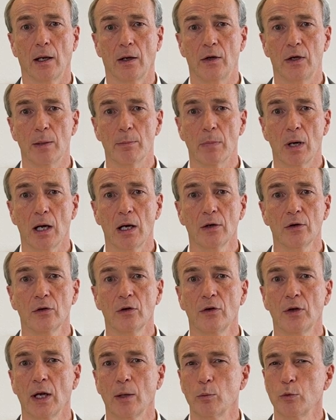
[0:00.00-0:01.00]

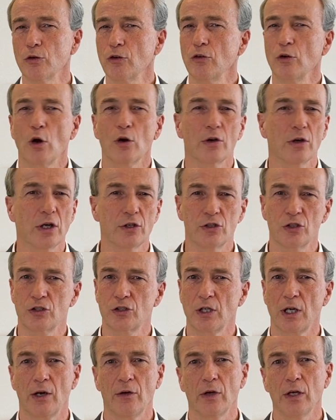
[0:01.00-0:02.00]
Demand that was not
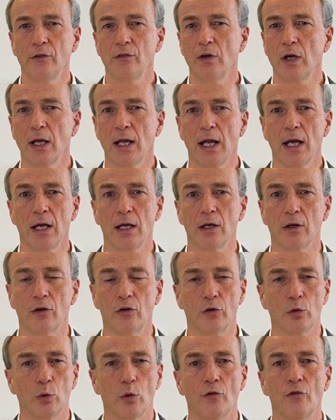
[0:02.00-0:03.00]
necessarily related
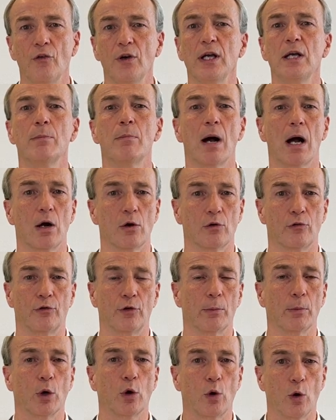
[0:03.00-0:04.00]
to a rebound
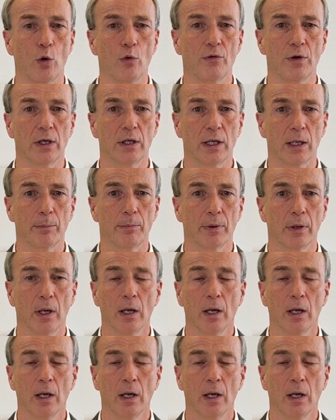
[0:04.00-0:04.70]
from a COVID dip,